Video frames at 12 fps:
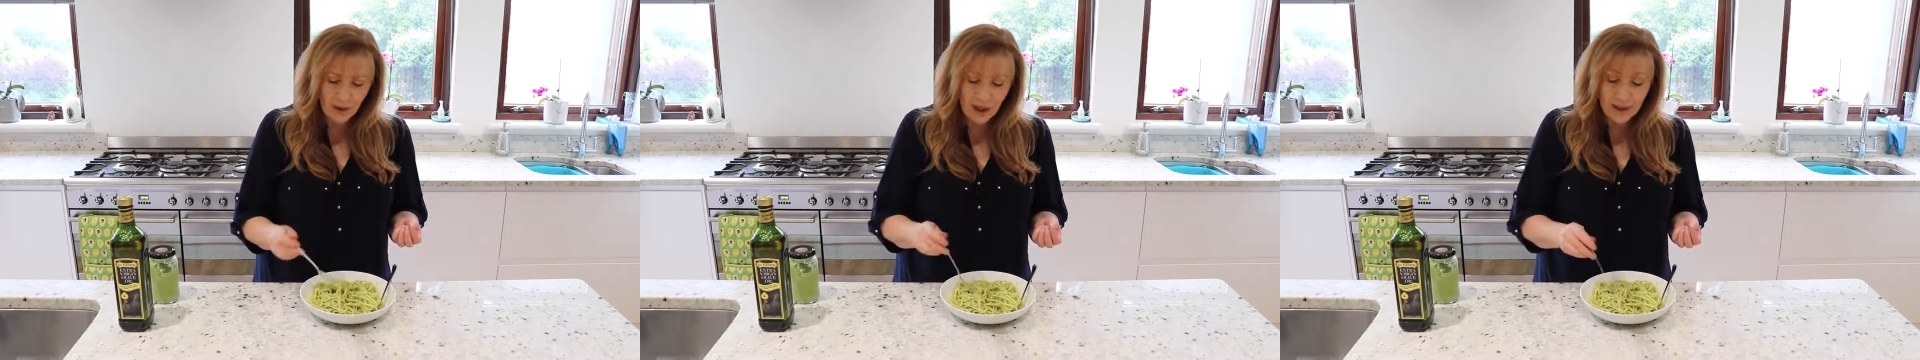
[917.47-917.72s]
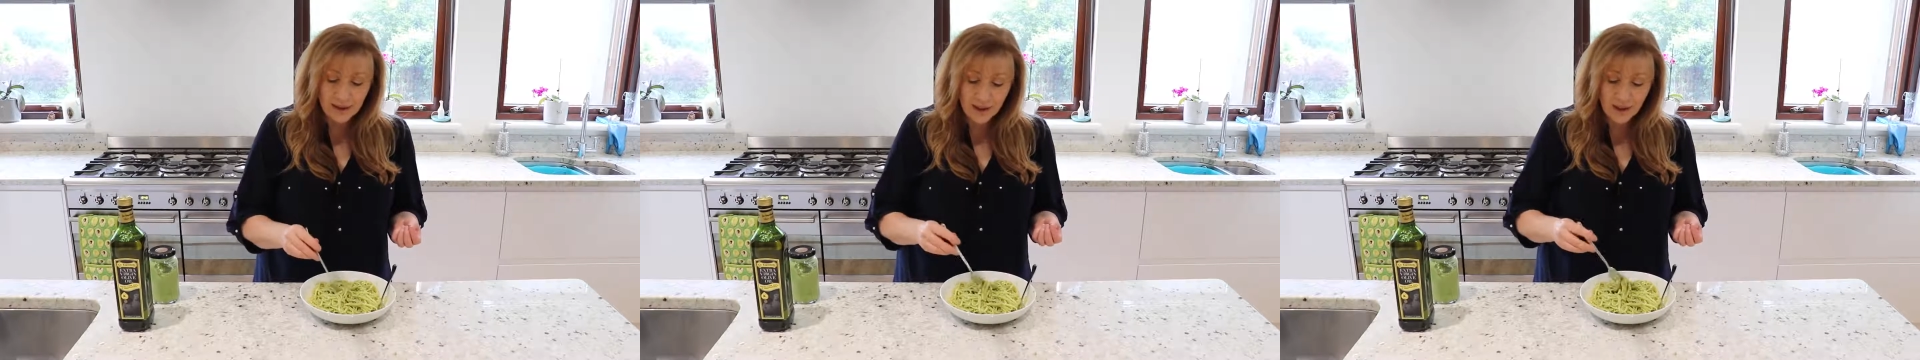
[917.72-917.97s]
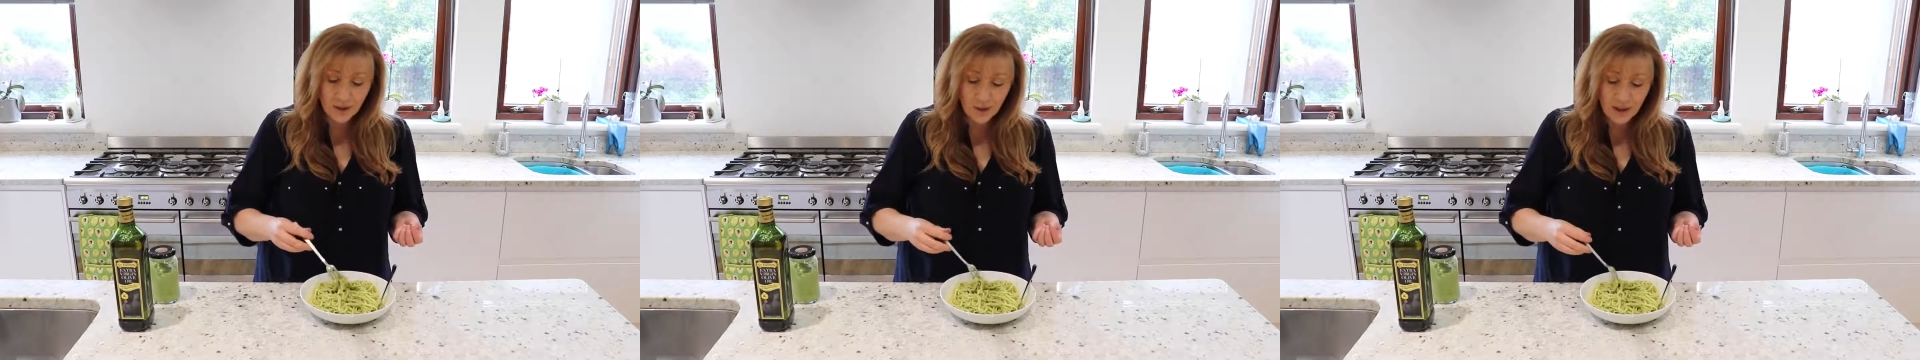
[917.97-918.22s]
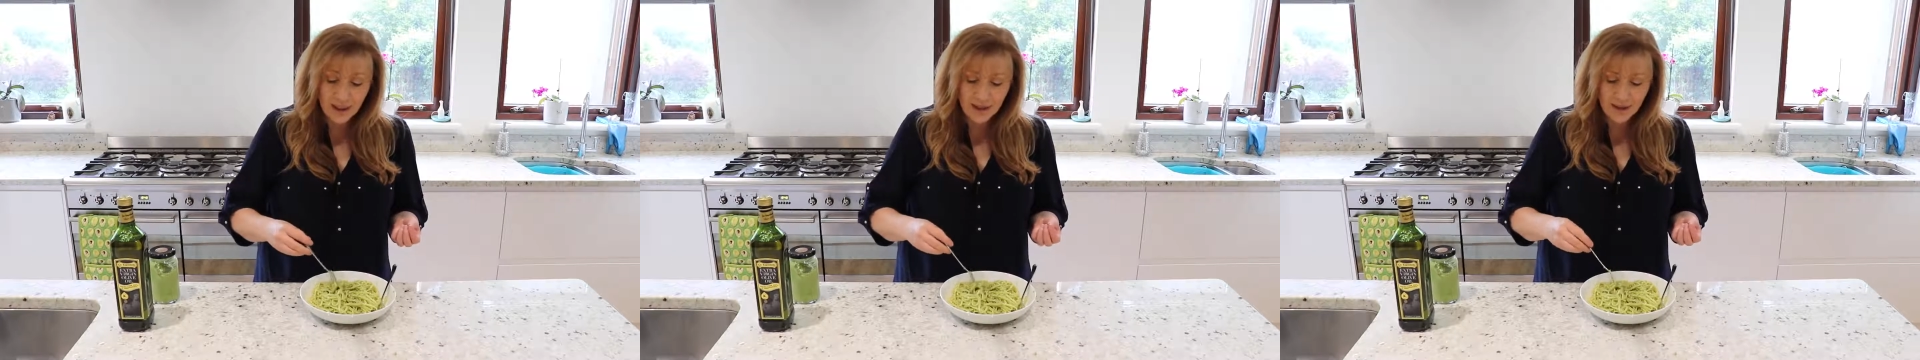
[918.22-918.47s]
I can still
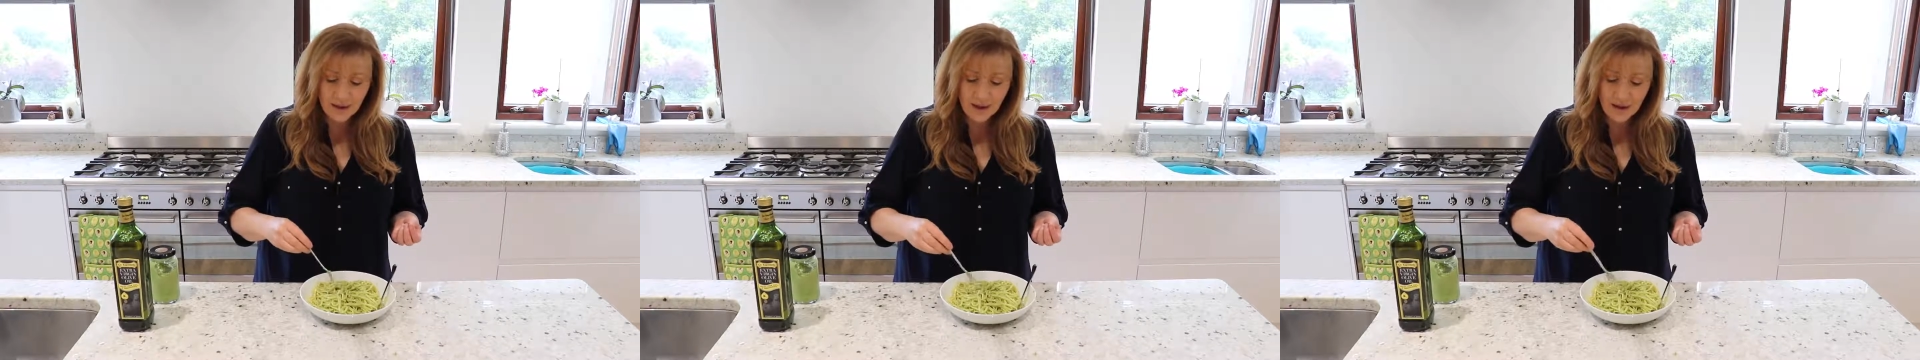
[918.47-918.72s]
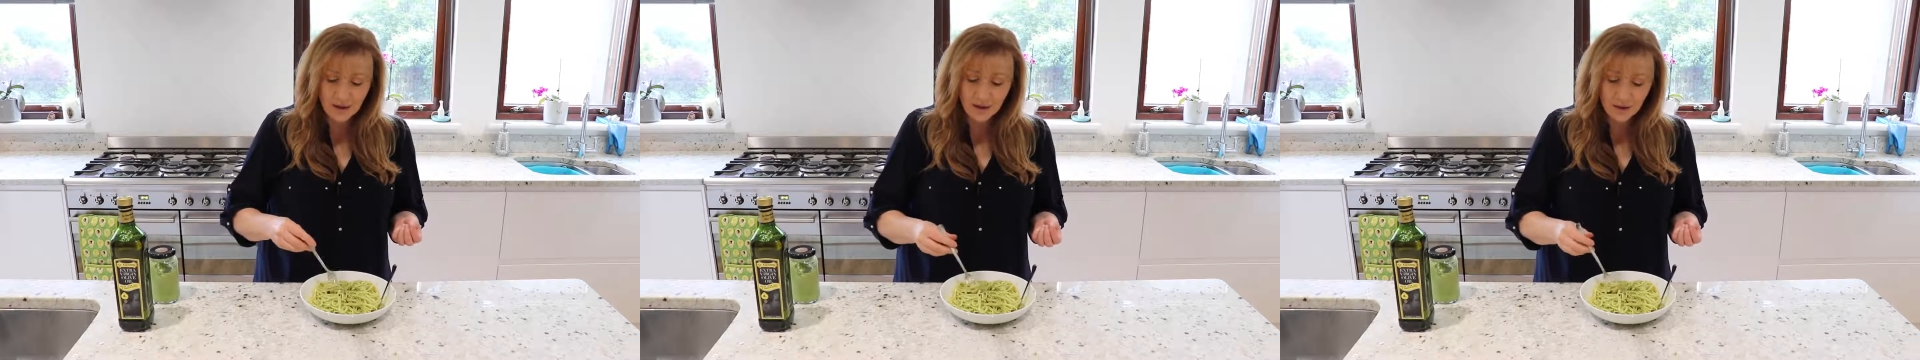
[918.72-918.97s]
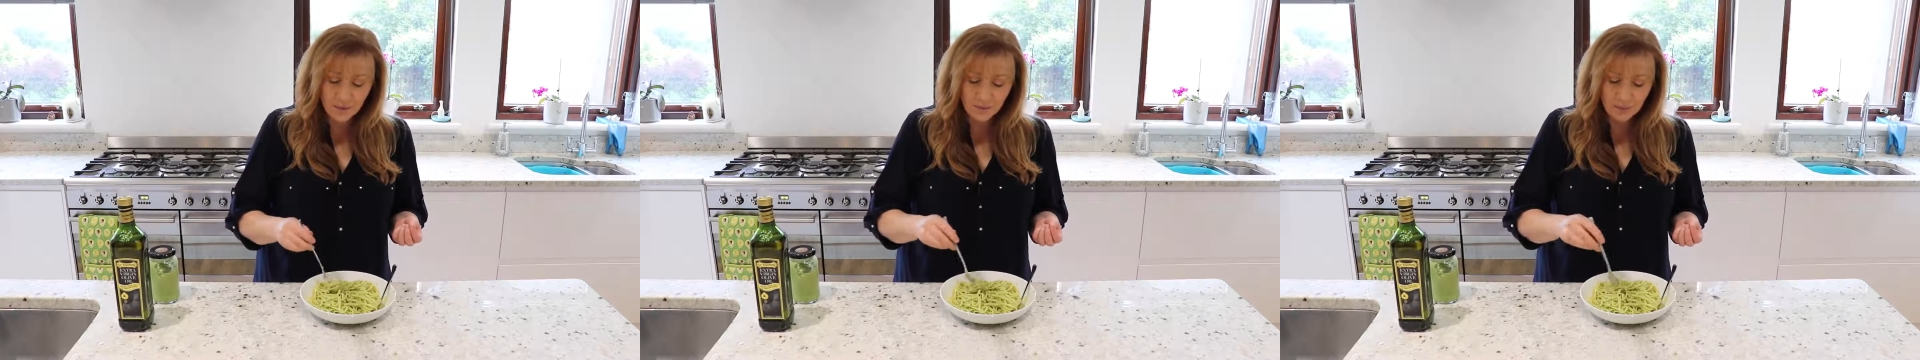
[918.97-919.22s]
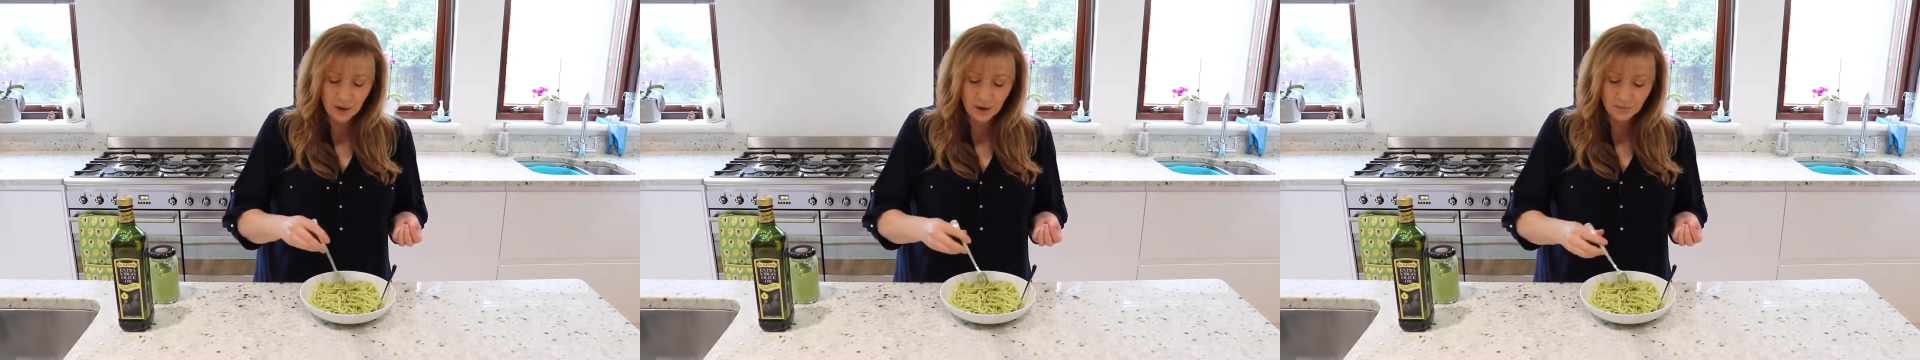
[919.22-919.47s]
taste the garlic,
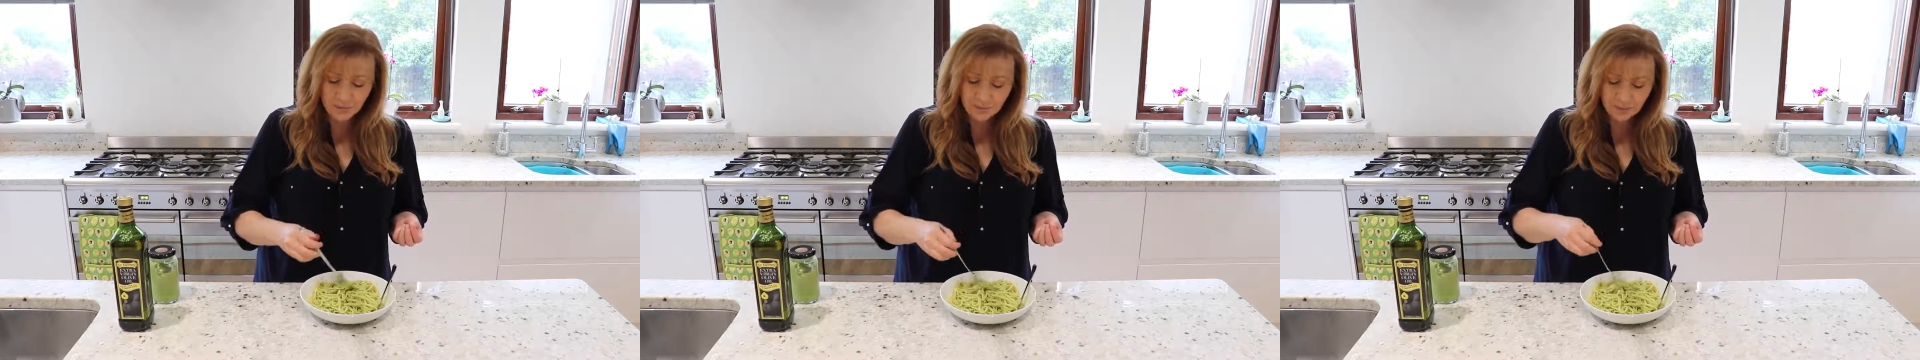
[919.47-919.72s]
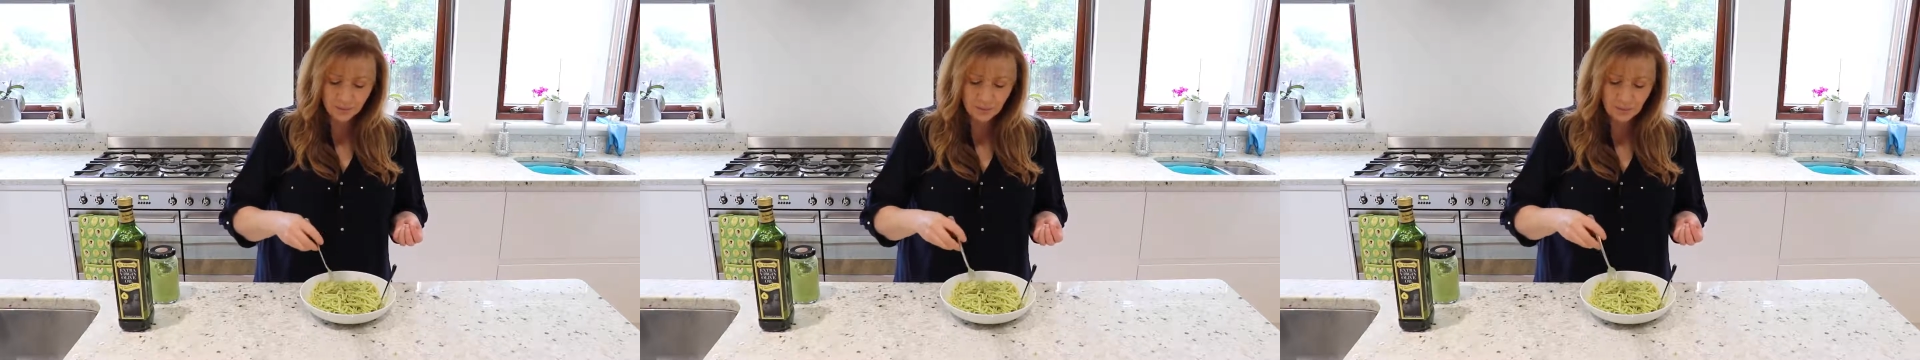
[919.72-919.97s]
but